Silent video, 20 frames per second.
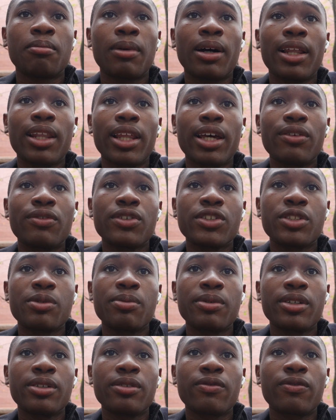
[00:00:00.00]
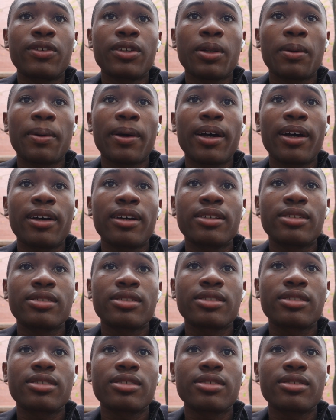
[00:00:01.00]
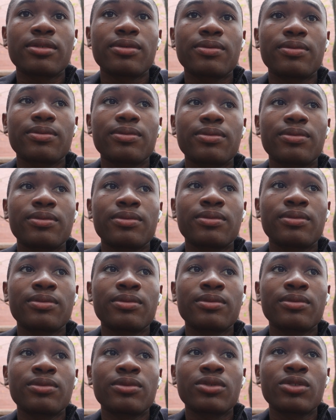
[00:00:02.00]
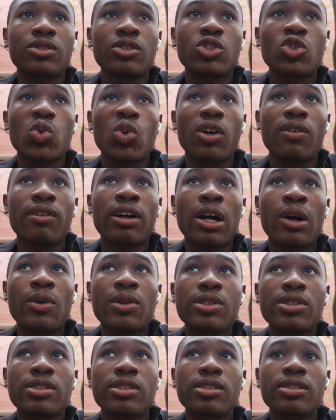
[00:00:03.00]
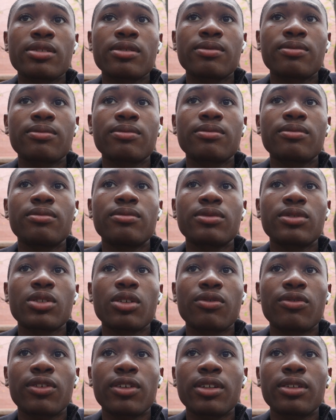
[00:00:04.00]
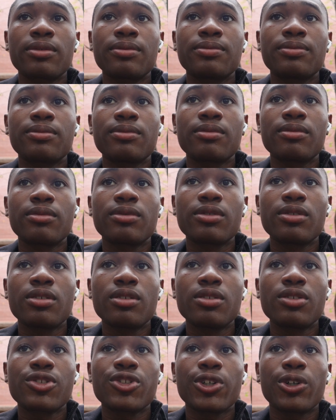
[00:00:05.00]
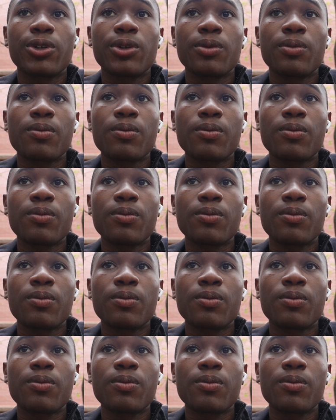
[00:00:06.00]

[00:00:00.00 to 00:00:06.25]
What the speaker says: my life has been for the past 12 hours so far. So